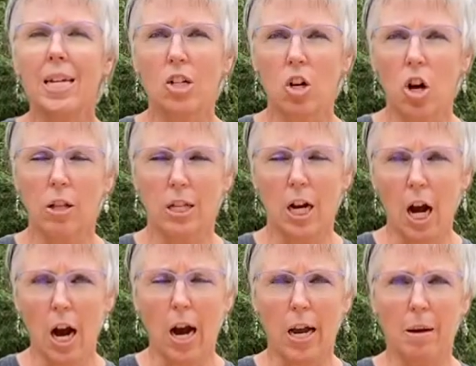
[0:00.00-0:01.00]
all the
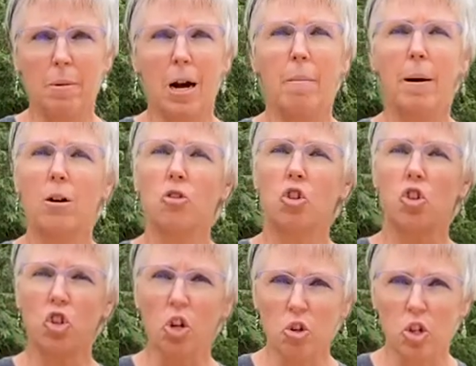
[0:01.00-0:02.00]
time about
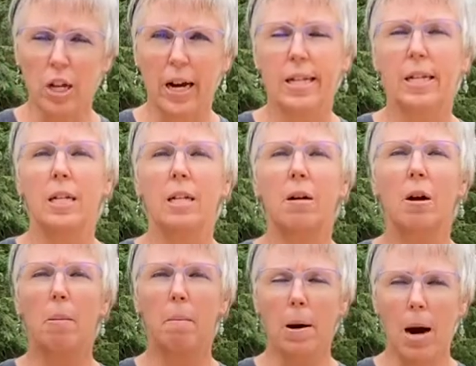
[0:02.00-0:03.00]
socializing
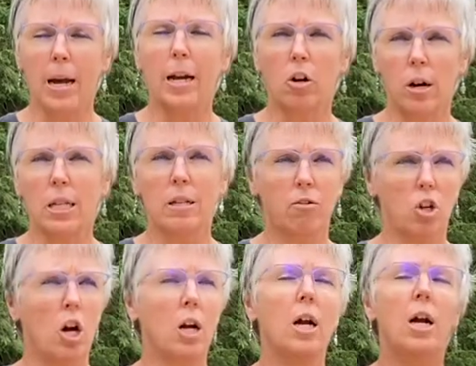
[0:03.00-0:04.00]
my aggressive
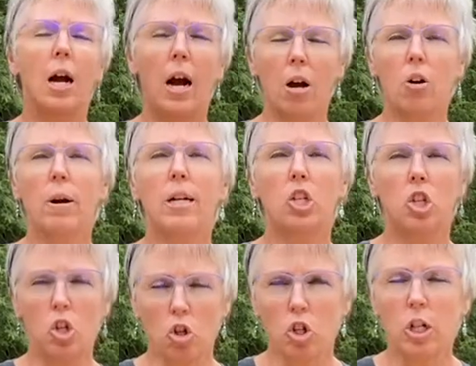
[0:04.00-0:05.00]
dog. How do I
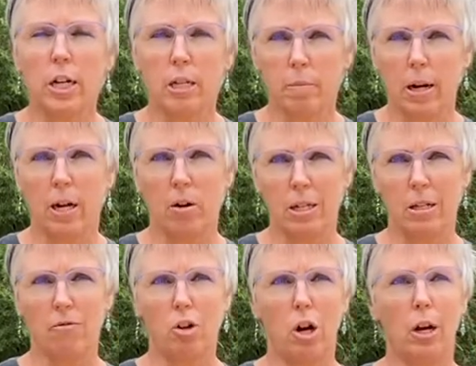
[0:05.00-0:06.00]
socialize my
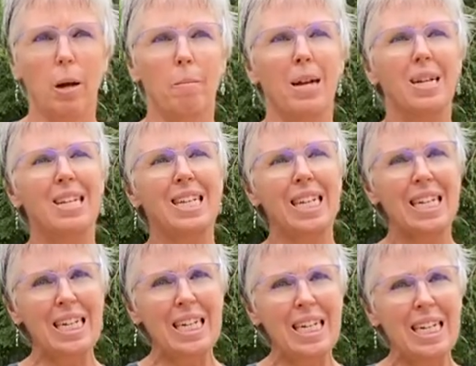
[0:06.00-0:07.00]
aggressive dog? And I'm like,
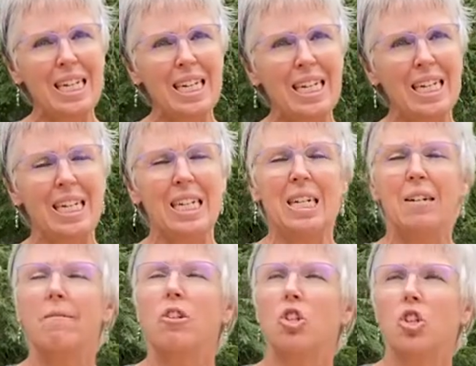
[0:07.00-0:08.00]

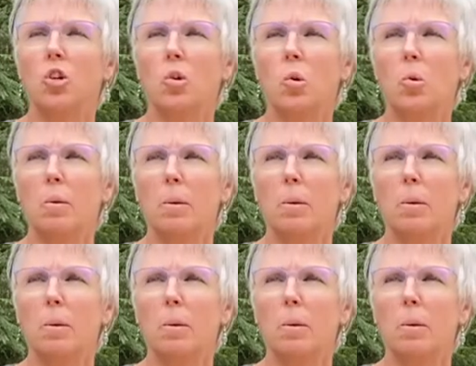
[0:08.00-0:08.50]
So